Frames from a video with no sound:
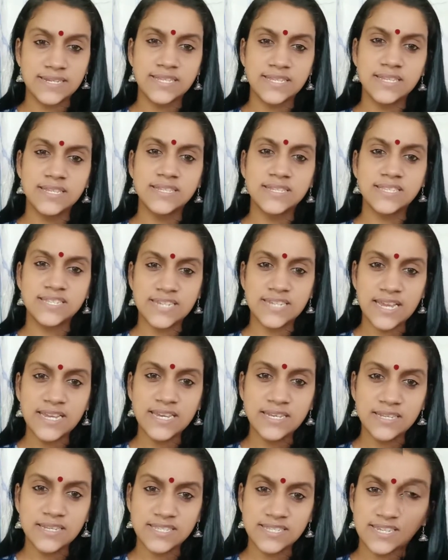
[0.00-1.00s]
Indian
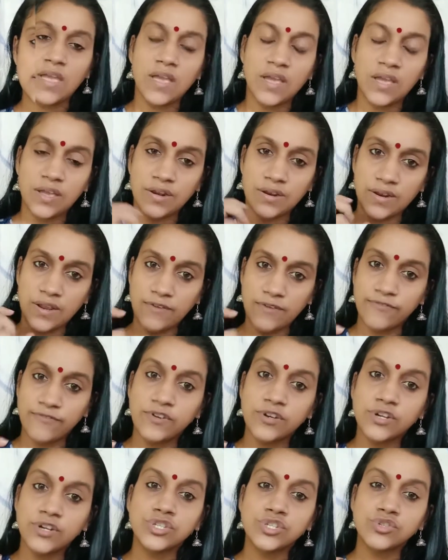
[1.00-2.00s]
state
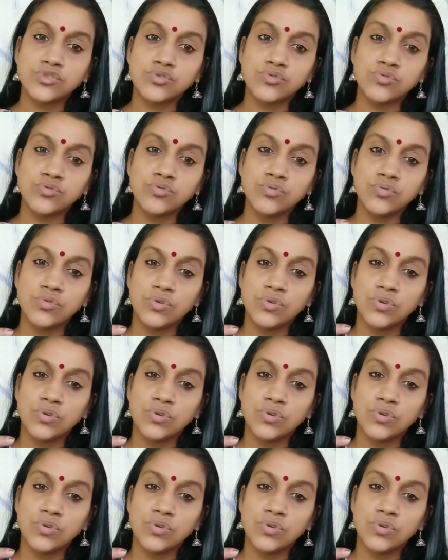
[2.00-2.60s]
refers to